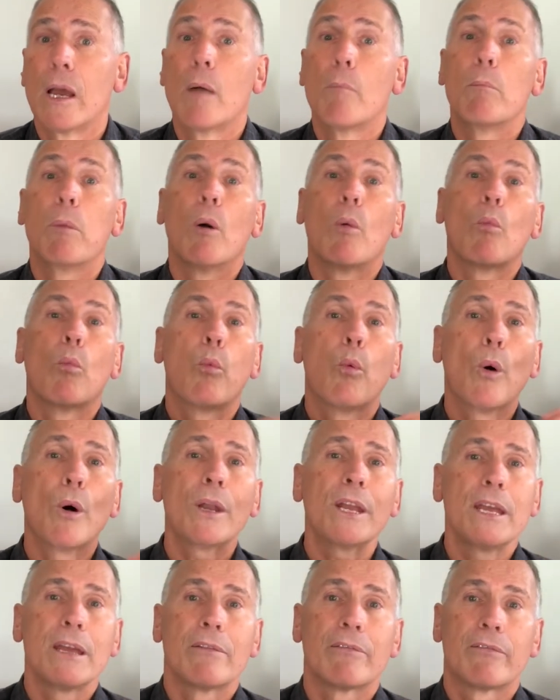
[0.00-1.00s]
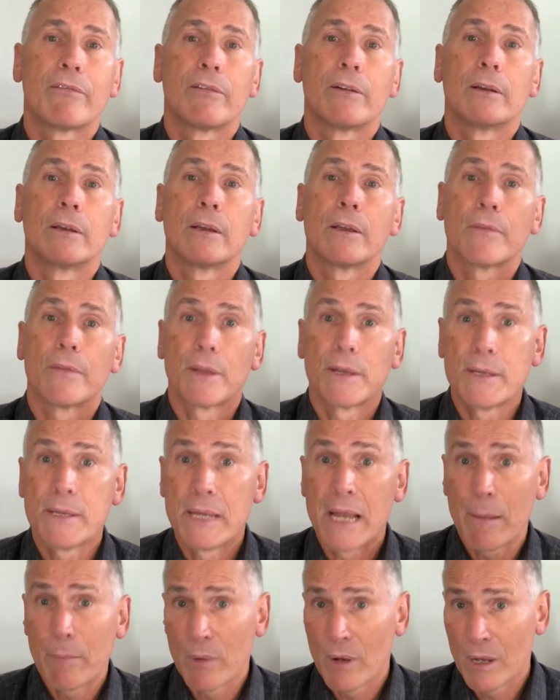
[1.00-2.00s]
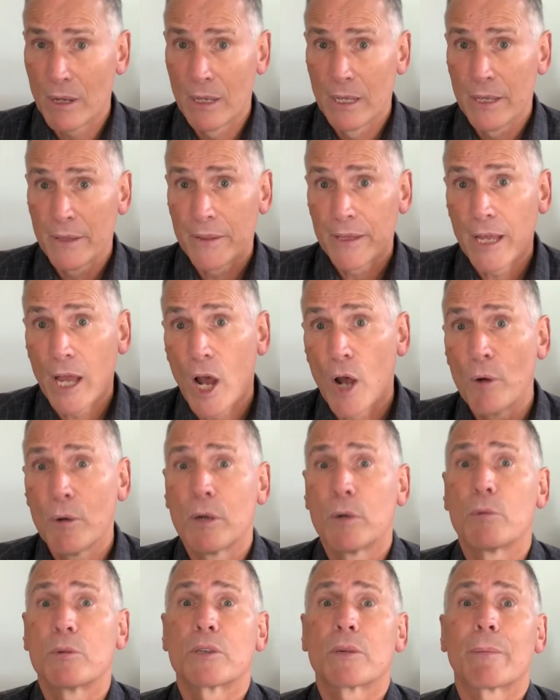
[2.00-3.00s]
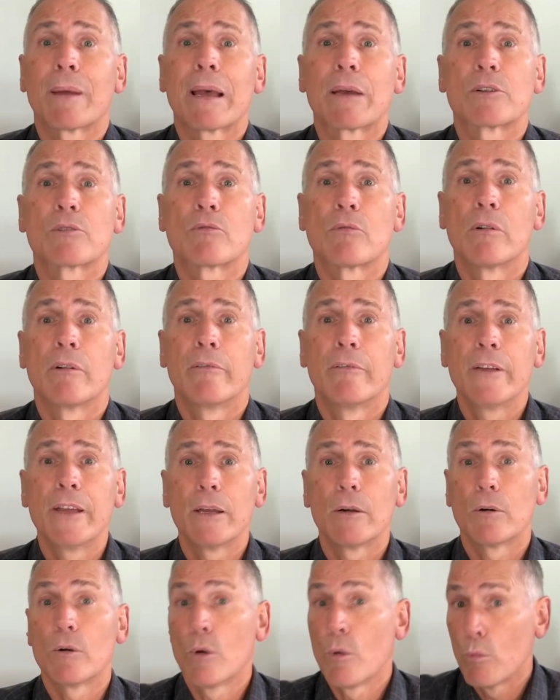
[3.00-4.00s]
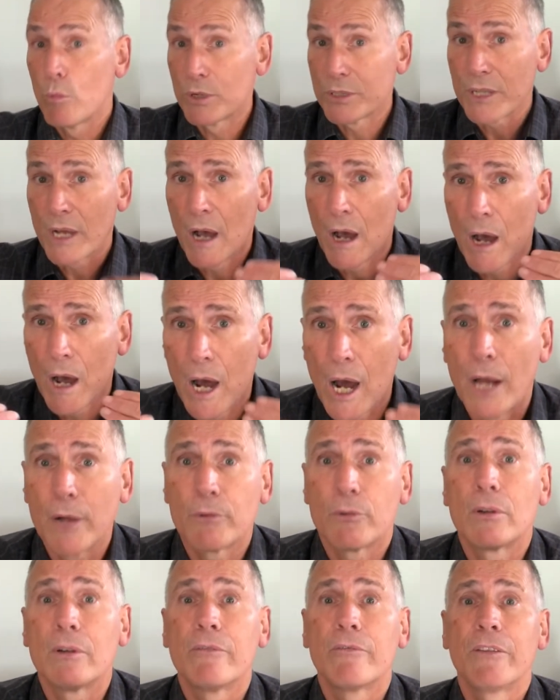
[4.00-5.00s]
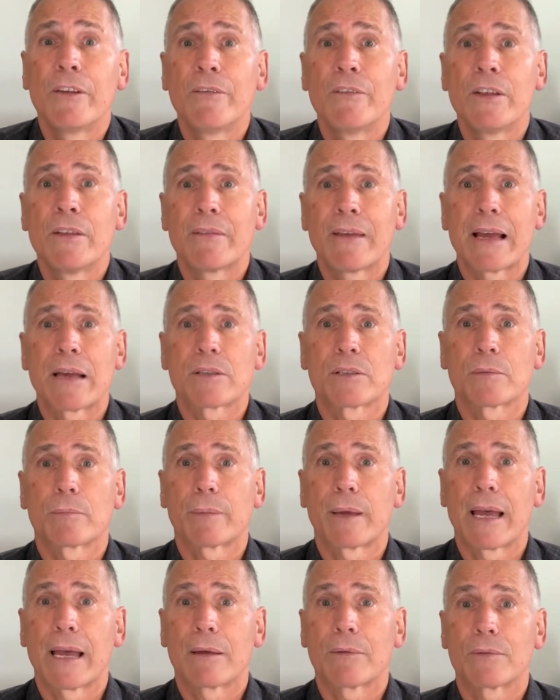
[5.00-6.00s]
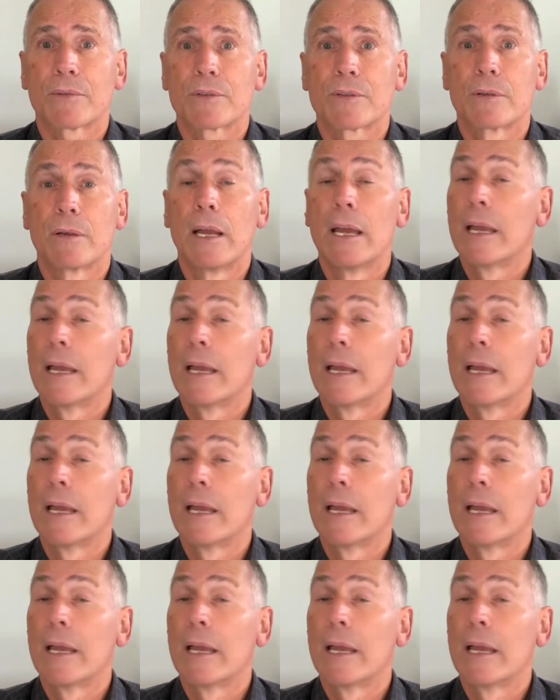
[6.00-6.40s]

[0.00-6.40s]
But what if the number the owner was about to reveal was £150,000?